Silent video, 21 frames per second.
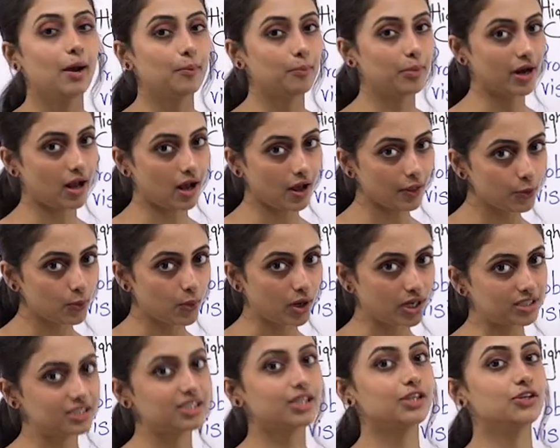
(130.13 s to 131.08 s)
But
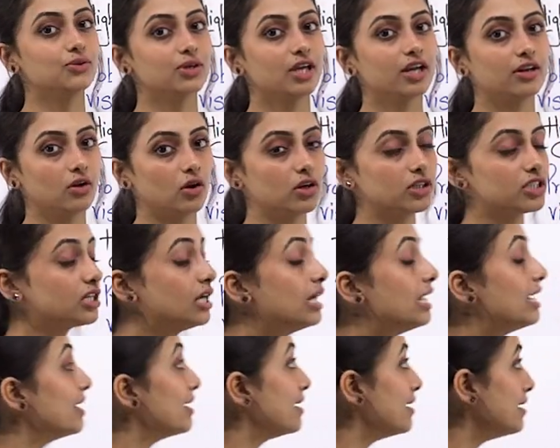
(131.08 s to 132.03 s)
otherwise, you cannot.
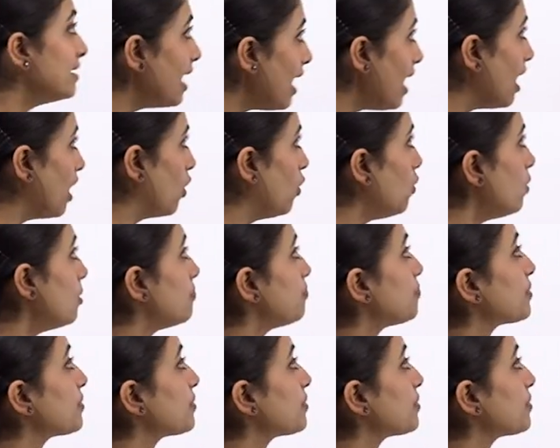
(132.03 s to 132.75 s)
Now,